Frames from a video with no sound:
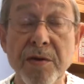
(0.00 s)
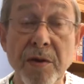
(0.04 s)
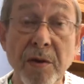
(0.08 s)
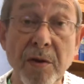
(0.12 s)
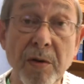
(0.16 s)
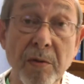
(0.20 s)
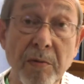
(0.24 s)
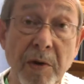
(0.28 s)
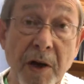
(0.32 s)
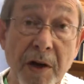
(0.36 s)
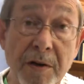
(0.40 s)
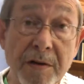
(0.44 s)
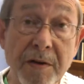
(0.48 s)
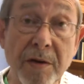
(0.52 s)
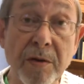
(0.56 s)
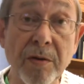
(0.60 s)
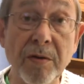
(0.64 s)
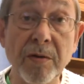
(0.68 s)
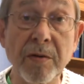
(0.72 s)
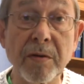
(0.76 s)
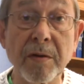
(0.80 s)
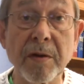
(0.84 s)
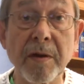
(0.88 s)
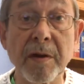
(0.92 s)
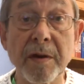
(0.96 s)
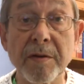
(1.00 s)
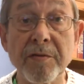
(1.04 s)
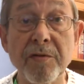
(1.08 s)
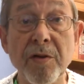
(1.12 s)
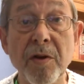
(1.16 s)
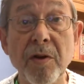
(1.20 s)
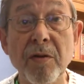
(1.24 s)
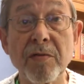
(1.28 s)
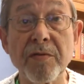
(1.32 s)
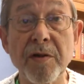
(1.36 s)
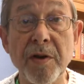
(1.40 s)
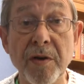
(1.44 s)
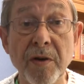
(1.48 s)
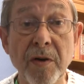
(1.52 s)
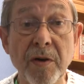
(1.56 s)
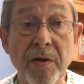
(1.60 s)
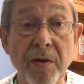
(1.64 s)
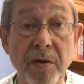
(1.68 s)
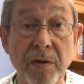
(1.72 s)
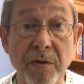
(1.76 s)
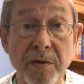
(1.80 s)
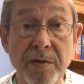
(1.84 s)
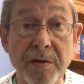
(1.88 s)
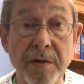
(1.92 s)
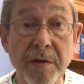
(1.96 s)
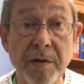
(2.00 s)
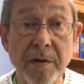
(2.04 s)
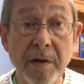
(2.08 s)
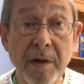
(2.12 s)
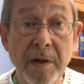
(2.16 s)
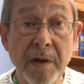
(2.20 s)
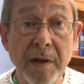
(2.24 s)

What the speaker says: otherwise called the Trojan horse,